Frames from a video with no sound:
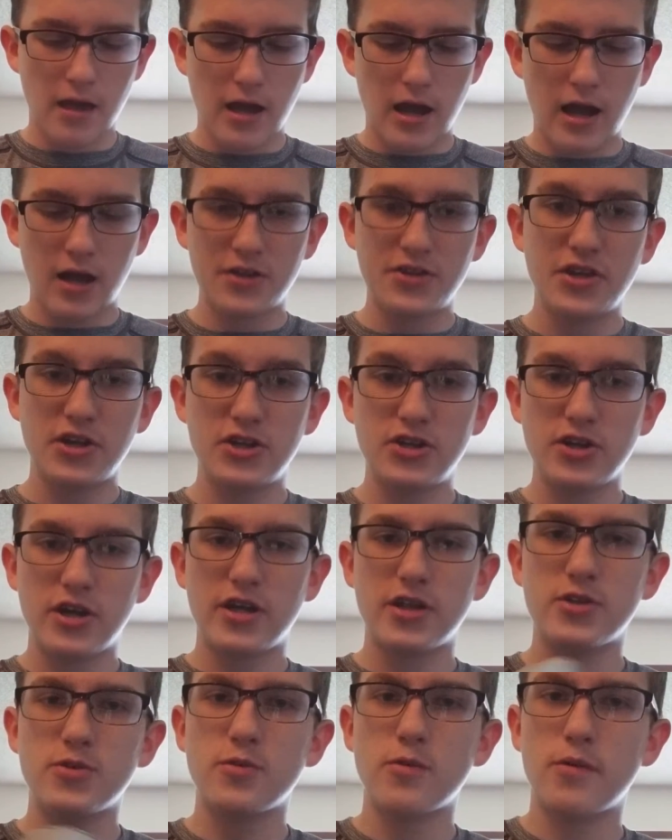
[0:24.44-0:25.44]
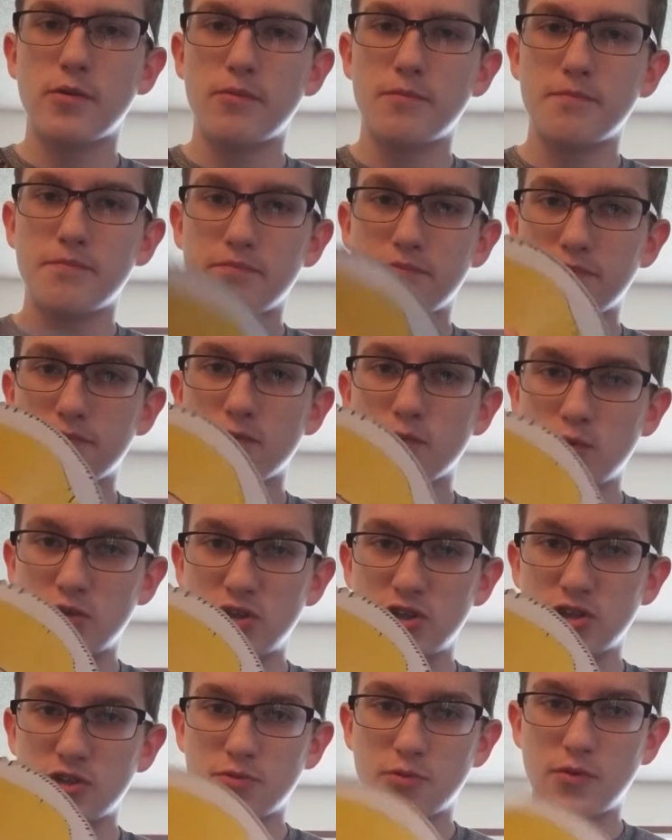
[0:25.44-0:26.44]
I'll teach you how to do it with
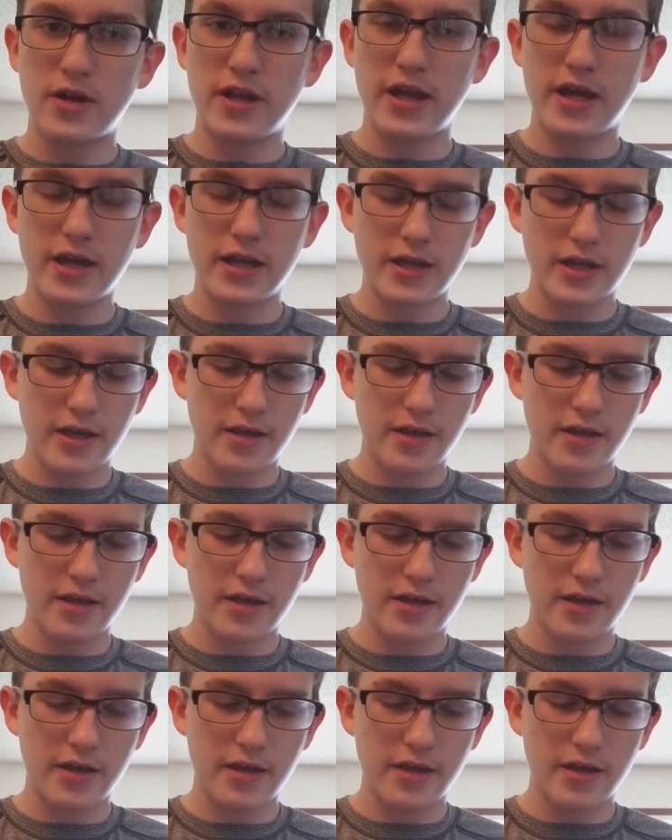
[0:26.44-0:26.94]
just one hand,